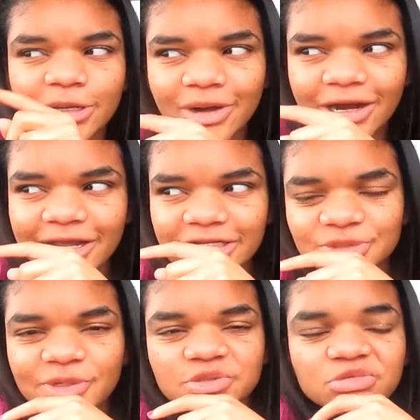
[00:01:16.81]
The car next
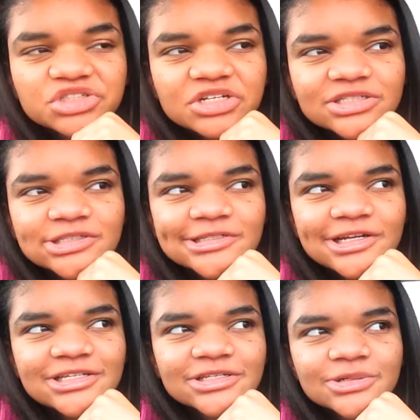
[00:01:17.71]
to us was just
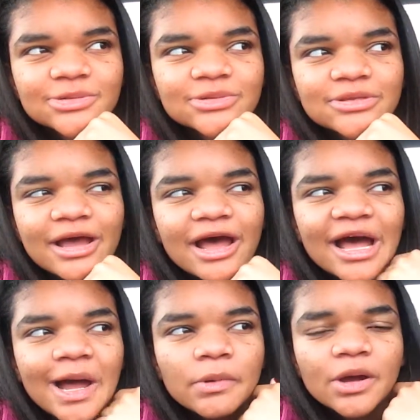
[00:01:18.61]
listening to that I'm